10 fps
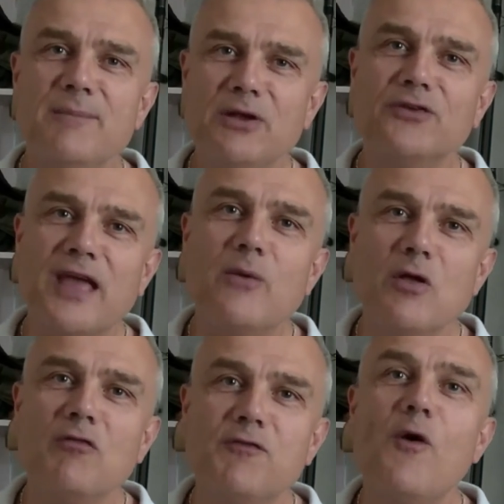because they
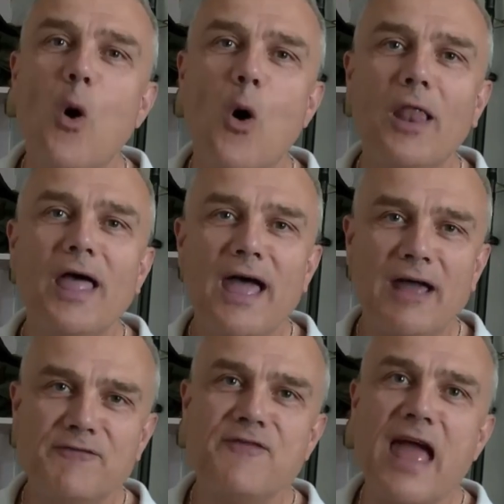will fall
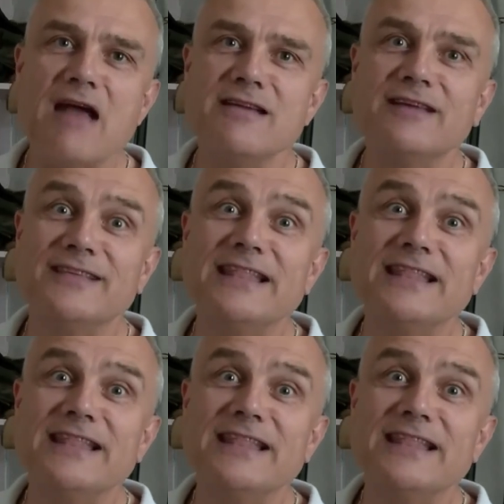at various